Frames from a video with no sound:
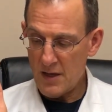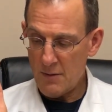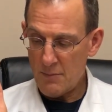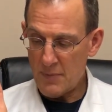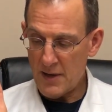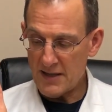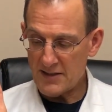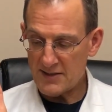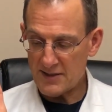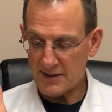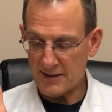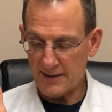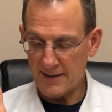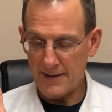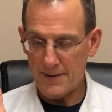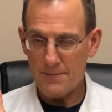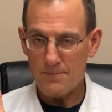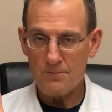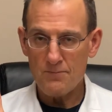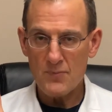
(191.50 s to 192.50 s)

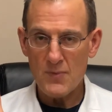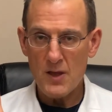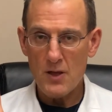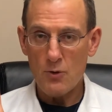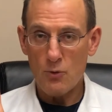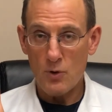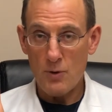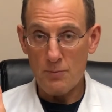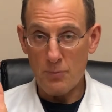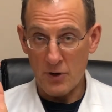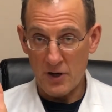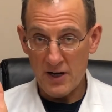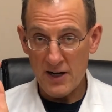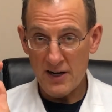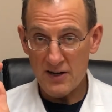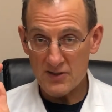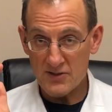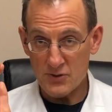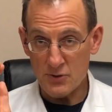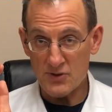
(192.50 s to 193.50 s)
Basically, we put it
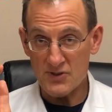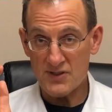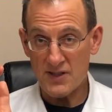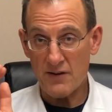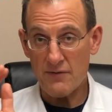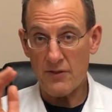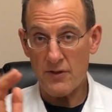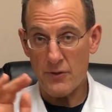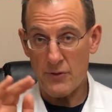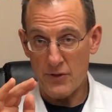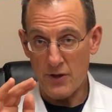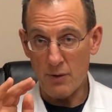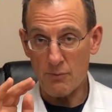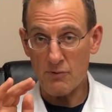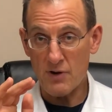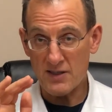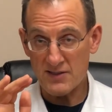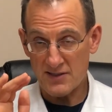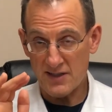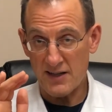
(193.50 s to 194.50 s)
here, so instead of the thumb
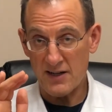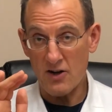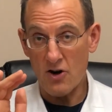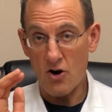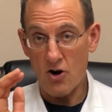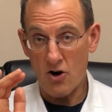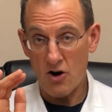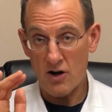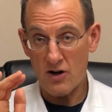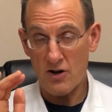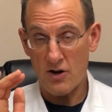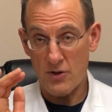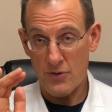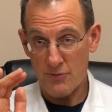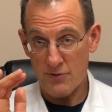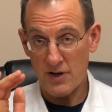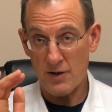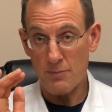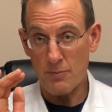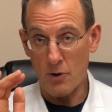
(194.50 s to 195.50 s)
resting on a hard
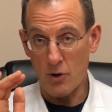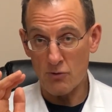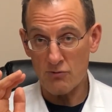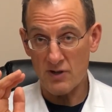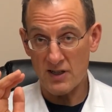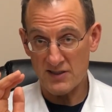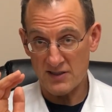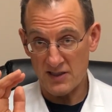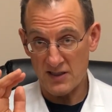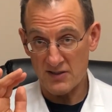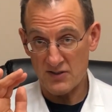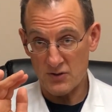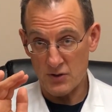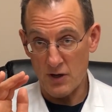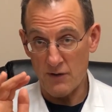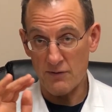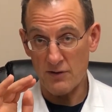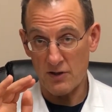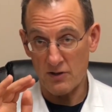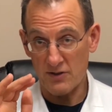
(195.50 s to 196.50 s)
arthritic bone, rests on a
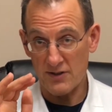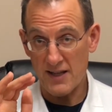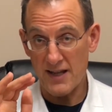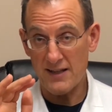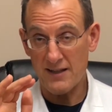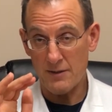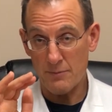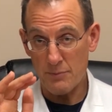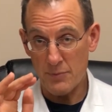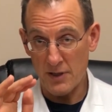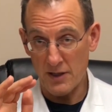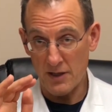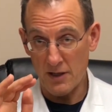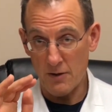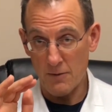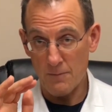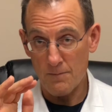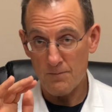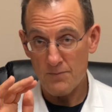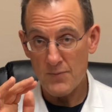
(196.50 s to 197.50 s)
soft little tendon
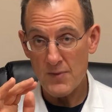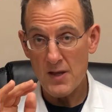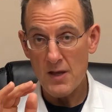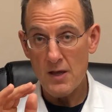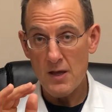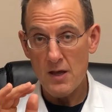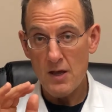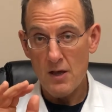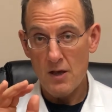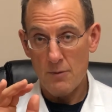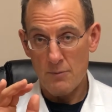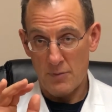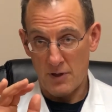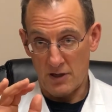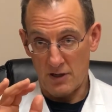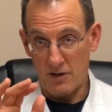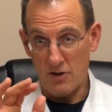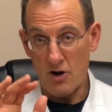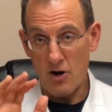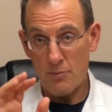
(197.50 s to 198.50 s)
pillow. Put a
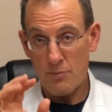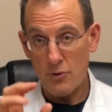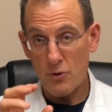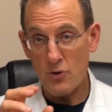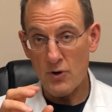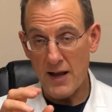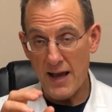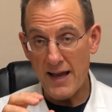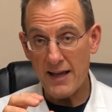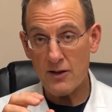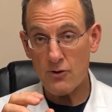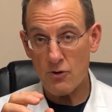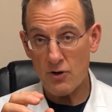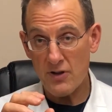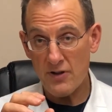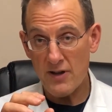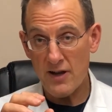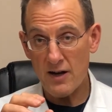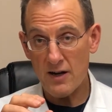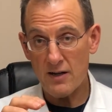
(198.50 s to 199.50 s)
little harpoon anchor in
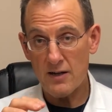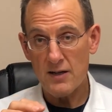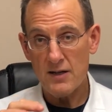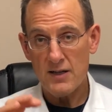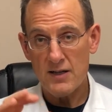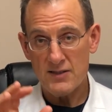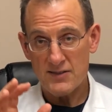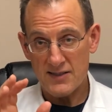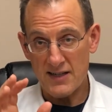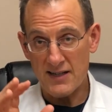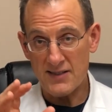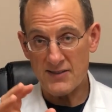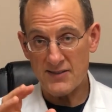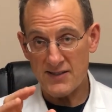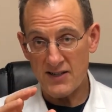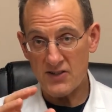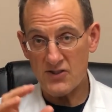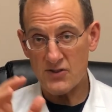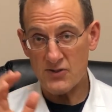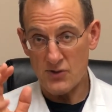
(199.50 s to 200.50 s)
there. It's got
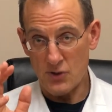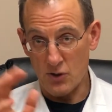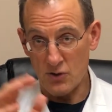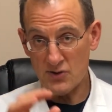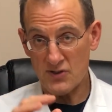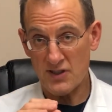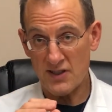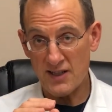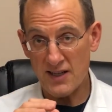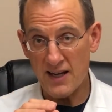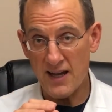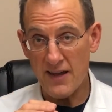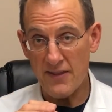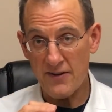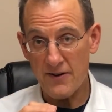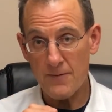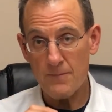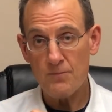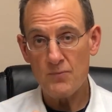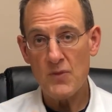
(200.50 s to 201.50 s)
stitches, holds it
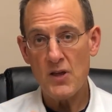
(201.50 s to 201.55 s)
together.